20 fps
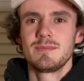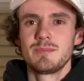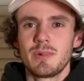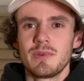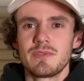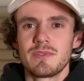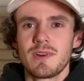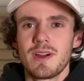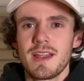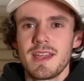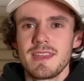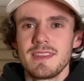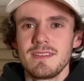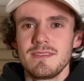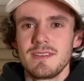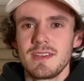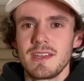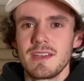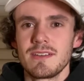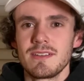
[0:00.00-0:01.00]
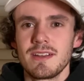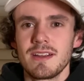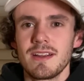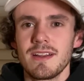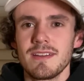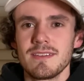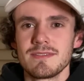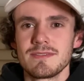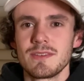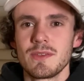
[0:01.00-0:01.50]
Before I end the video,
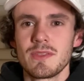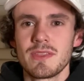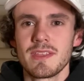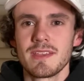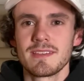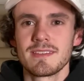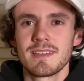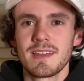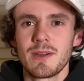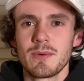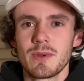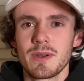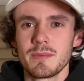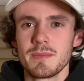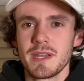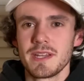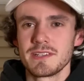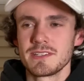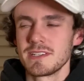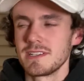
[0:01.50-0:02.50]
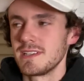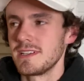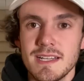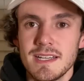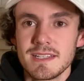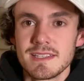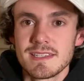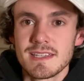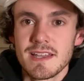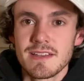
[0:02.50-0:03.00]
there are a few things that I want to mention.
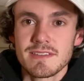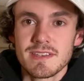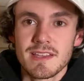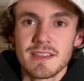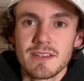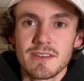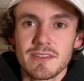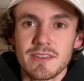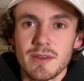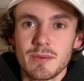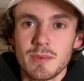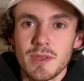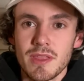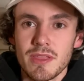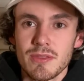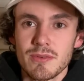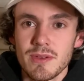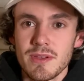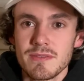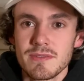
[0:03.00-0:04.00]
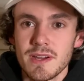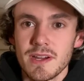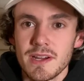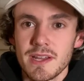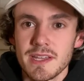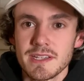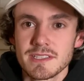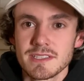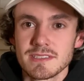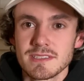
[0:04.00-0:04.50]
It sounds like there's going to be three
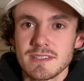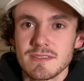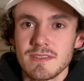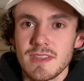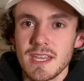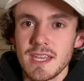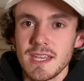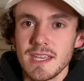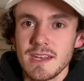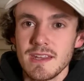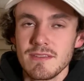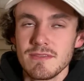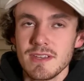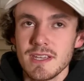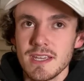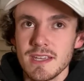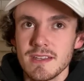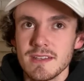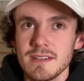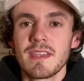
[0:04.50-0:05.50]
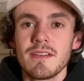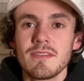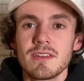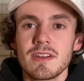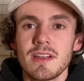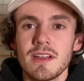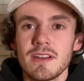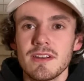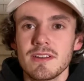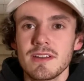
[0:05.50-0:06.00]
variations of the EDV.
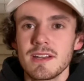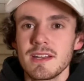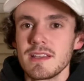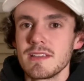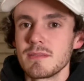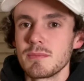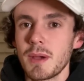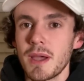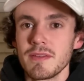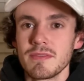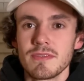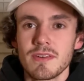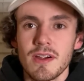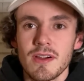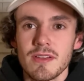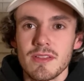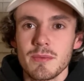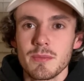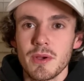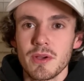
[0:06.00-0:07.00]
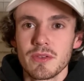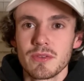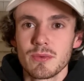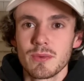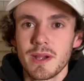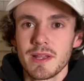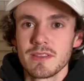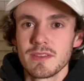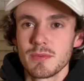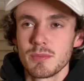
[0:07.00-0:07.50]
700 is by far the most
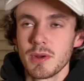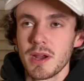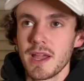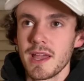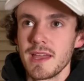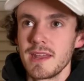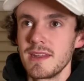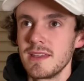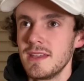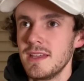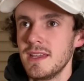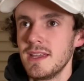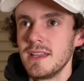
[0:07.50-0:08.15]
widespread.